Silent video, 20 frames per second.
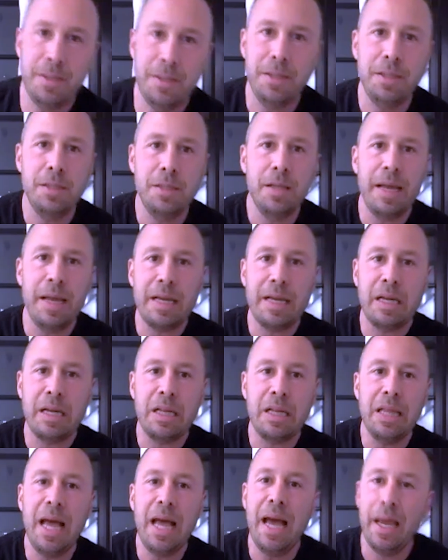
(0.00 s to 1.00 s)
is like
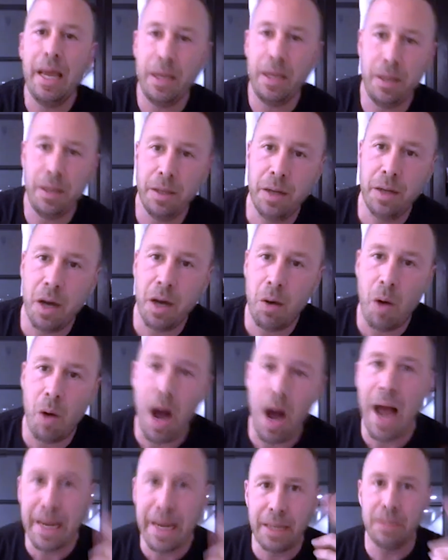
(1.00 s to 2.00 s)
clay, you know, I
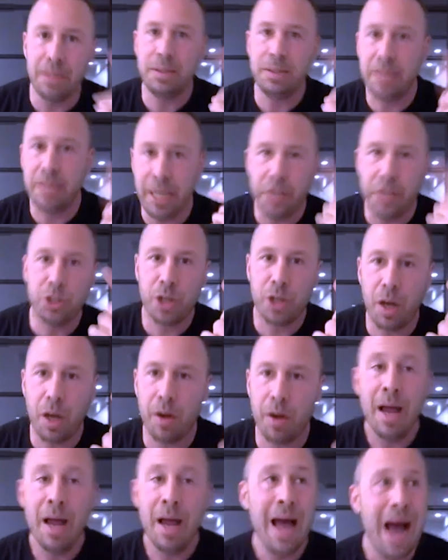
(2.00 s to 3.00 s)
can teach her
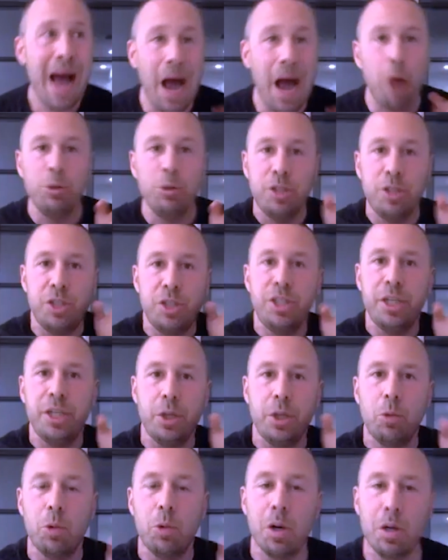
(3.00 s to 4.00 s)
how to see the
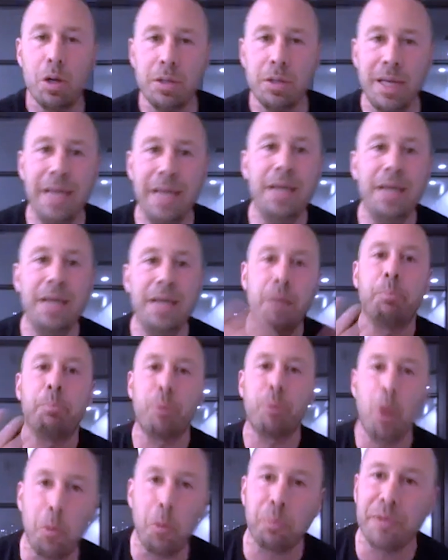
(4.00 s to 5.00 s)
world in an
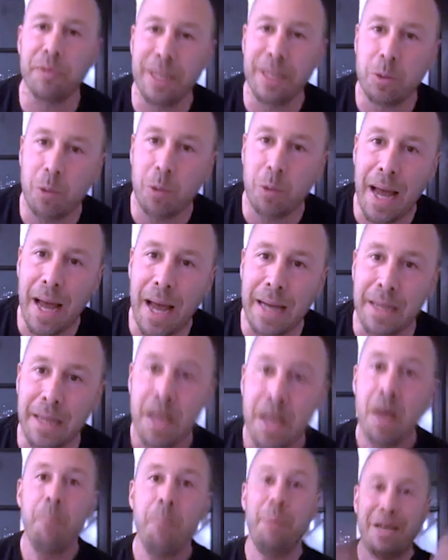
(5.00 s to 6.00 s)
appropriate way
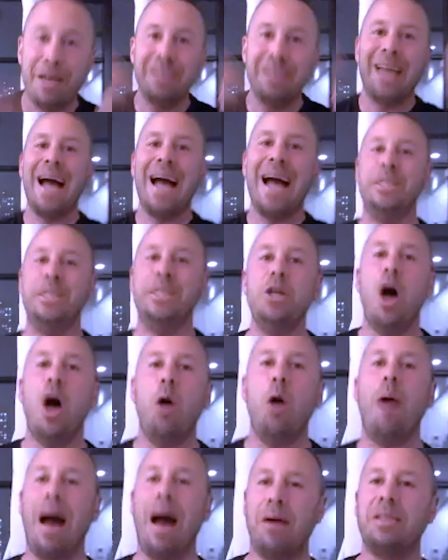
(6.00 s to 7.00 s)
because I know
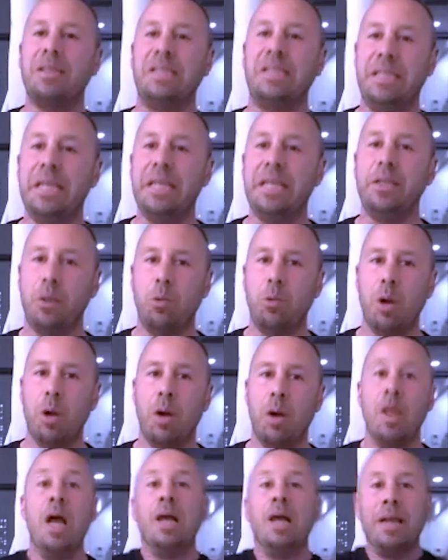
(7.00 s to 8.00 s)
how to see the world.
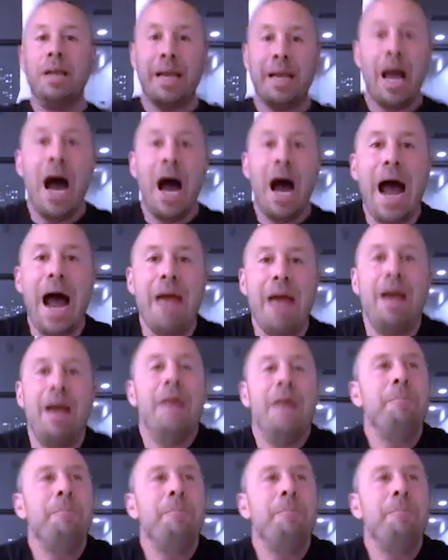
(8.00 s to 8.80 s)
Like I...